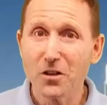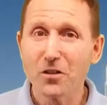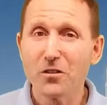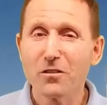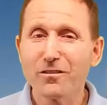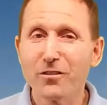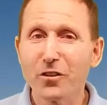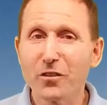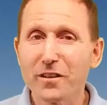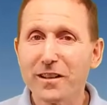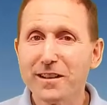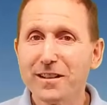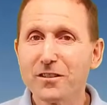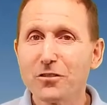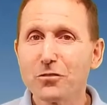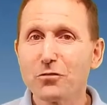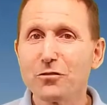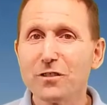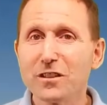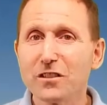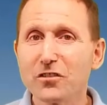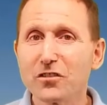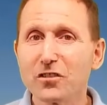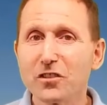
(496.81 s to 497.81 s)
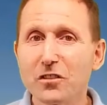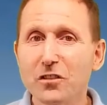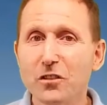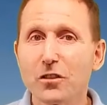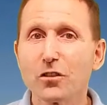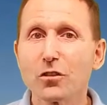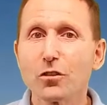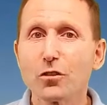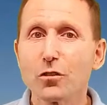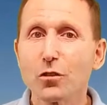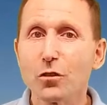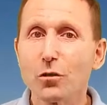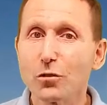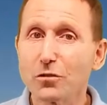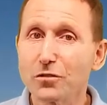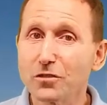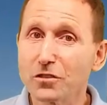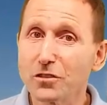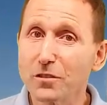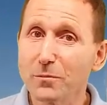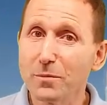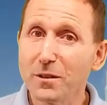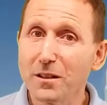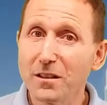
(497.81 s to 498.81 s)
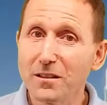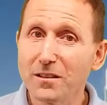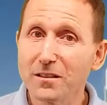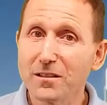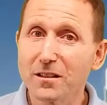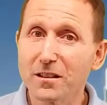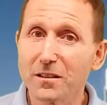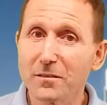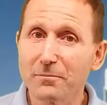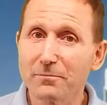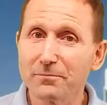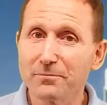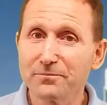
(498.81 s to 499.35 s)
for increasing core stability.